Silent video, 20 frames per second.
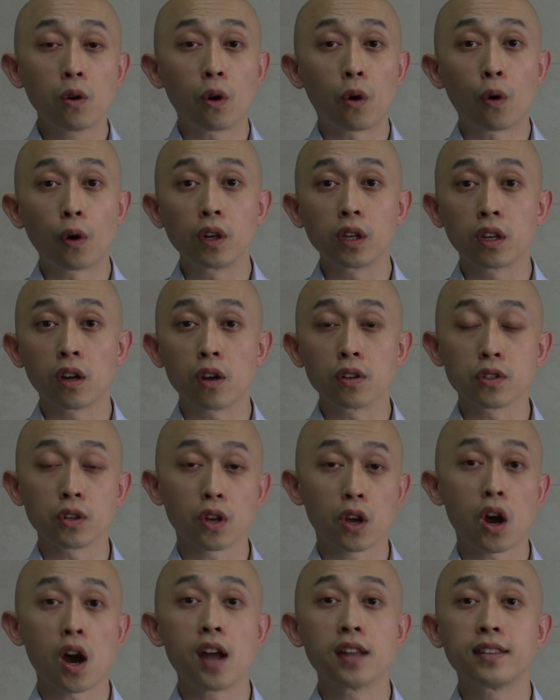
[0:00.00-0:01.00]
or you can also
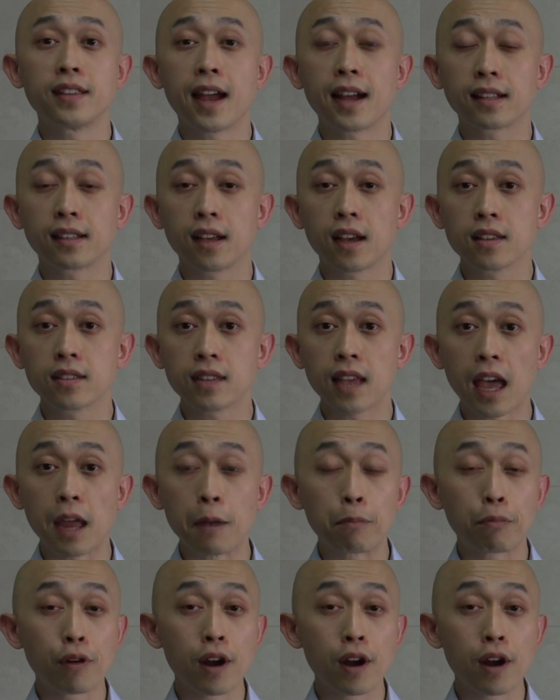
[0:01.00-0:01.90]
contact us at